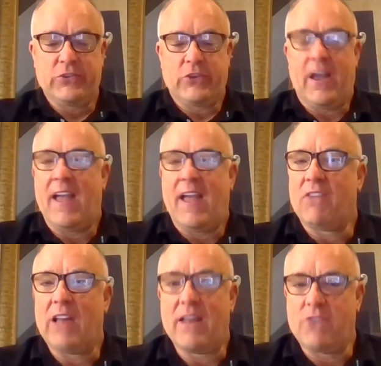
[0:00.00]
I have a
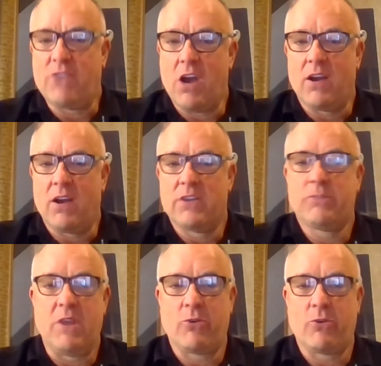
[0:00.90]
lot of young
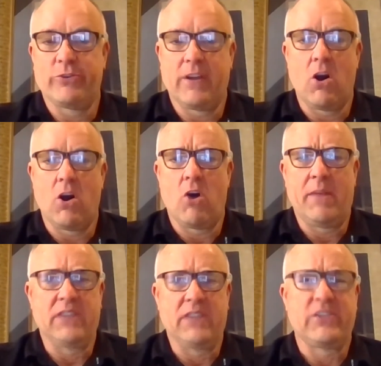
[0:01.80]
speakers that call me
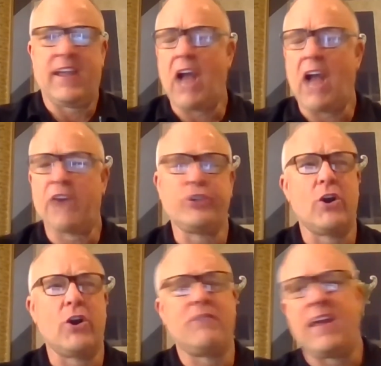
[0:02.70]
and say, gosh, you know,
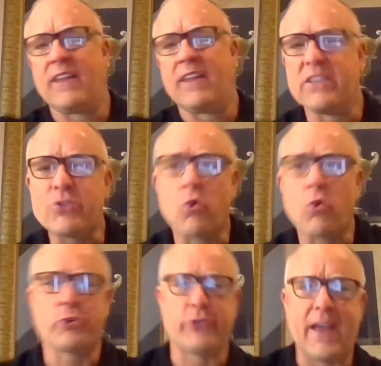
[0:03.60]
I've taken this
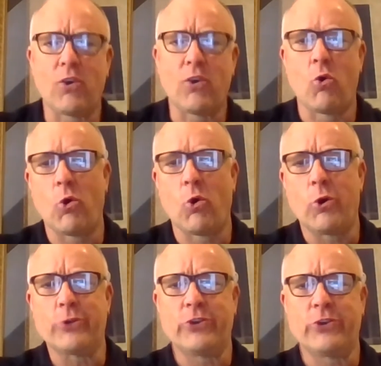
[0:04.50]
course or that
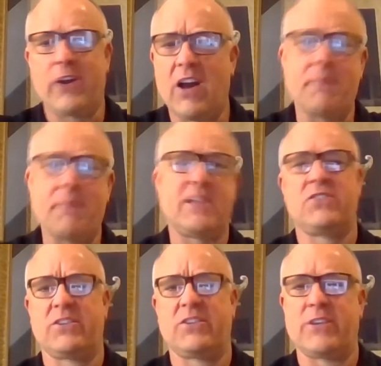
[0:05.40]
course on how to be a
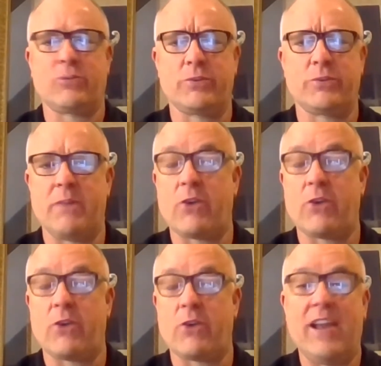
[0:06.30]
successful
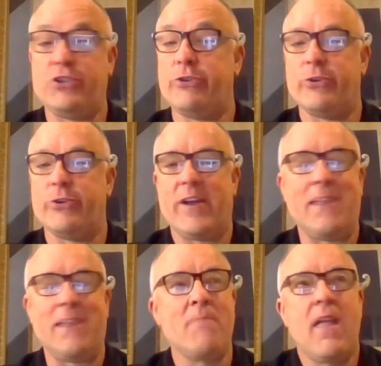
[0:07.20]
speaker. How did you do it?
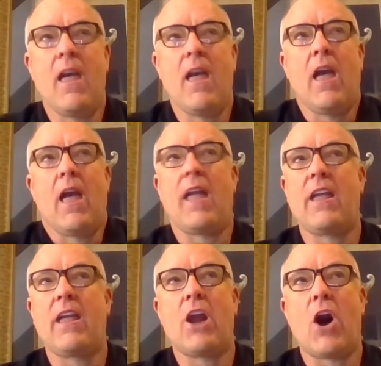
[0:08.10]
And,
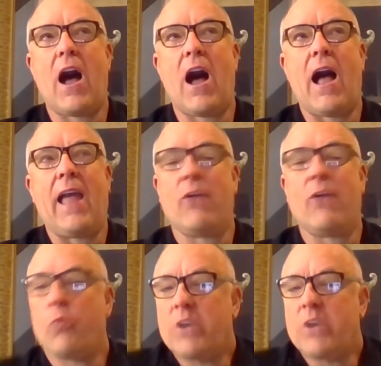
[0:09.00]
you know, it
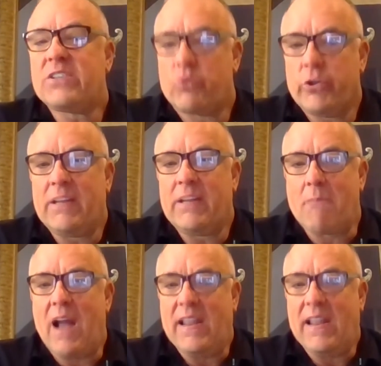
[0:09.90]
wasn't really
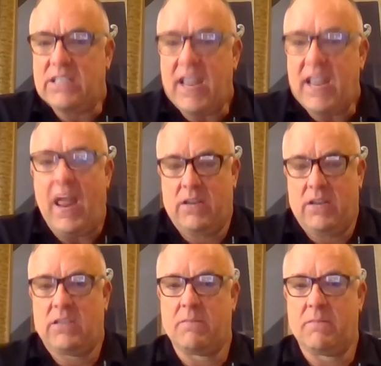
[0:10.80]
my intent
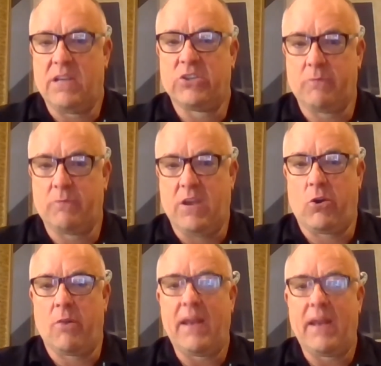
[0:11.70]
to be a speaker.
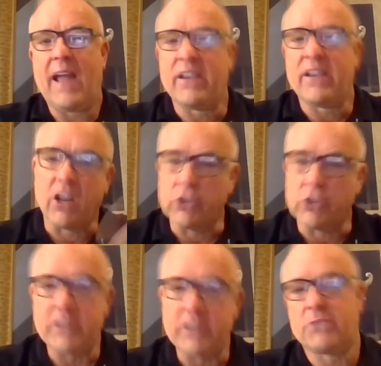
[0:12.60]
I mean, I had done a little
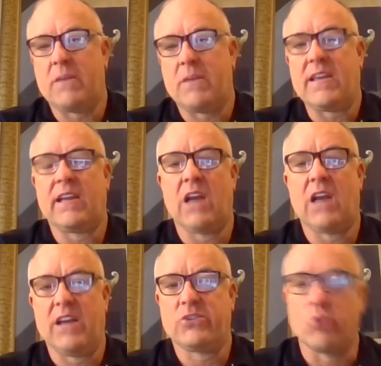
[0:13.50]
bit of speaking in high
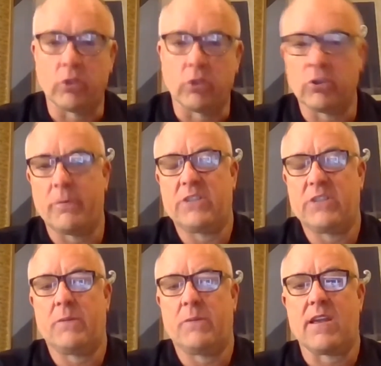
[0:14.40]
school and a little bit of
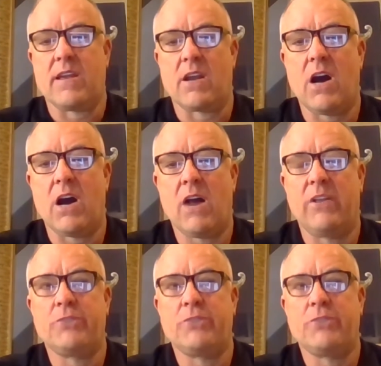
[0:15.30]
speaking in college.